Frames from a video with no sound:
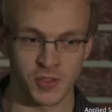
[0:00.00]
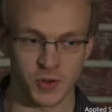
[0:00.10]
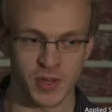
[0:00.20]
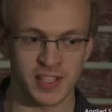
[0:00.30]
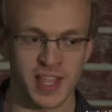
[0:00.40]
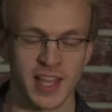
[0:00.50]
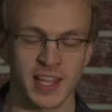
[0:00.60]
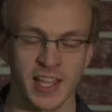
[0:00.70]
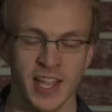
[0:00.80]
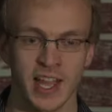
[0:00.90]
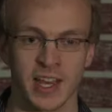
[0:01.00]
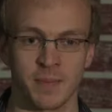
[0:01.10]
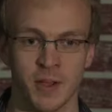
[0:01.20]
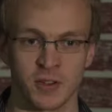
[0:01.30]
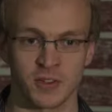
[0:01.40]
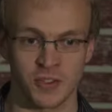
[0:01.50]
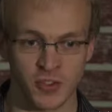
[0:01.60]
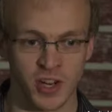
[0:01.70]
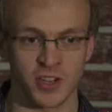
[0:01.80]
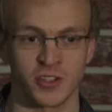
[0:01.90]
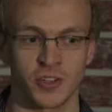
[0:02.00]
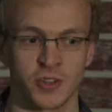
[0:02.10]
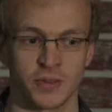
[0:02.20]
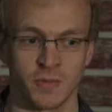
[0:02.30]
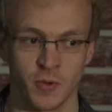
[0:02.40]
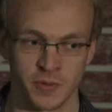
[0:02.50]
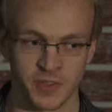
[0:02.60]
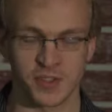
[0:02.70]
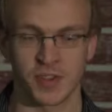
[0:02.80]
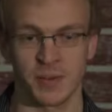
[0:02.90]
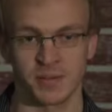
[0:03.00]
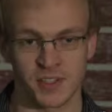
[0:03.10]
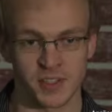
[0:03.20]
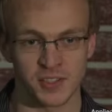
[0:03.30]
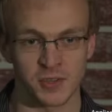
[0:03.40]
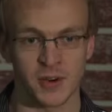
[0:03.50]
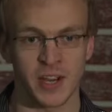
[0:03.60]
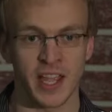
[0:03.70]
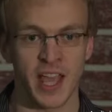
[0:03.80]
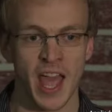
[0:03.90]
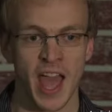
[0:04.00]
storytelling and about structure of both the scripts and the story,